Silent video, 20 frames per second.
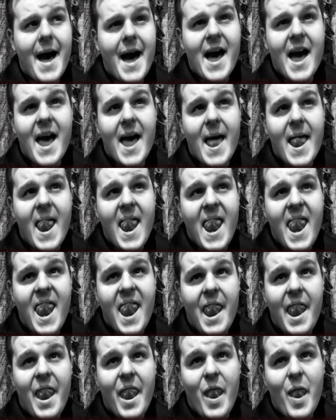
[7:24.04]

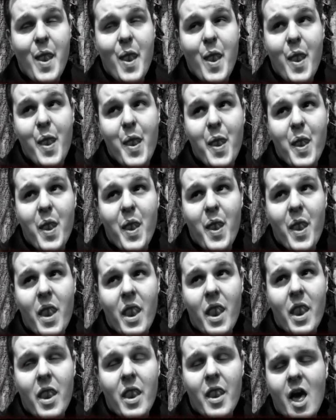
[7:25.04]
Um.
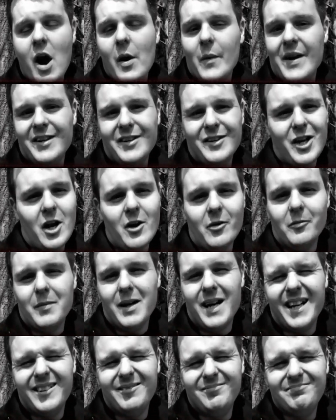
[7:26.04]
No, it
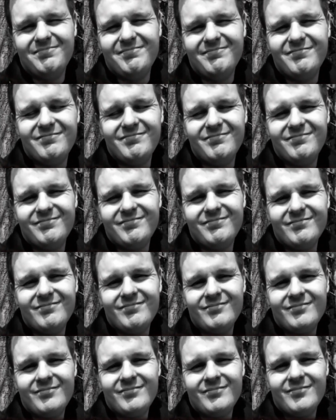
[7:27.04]
don't, mate.
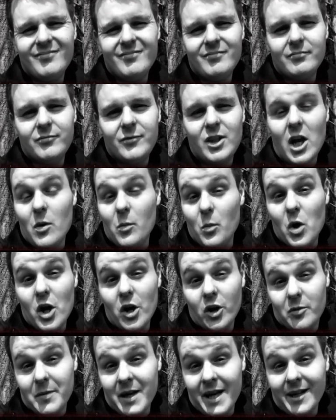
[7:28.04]
Don't
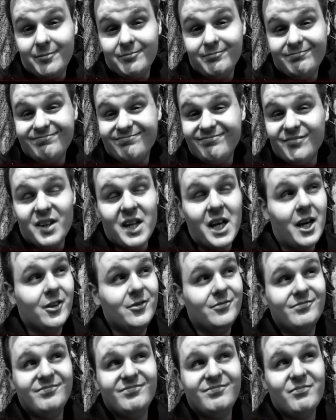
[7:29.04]
work, mate.
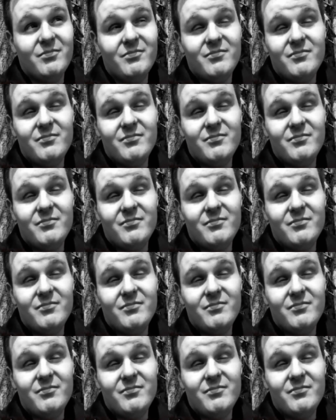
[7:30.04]
No.